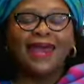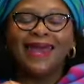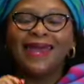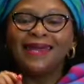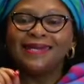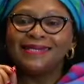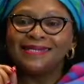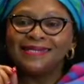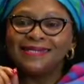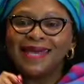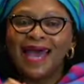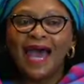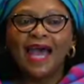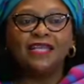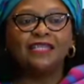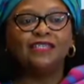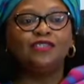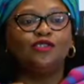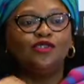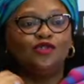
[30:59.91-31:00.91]
And
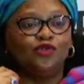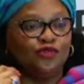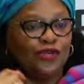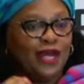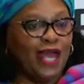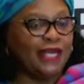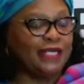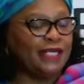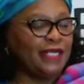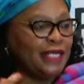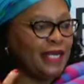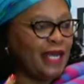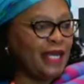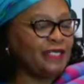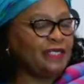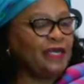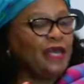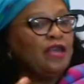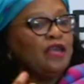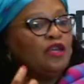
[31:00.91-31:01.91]
that united us.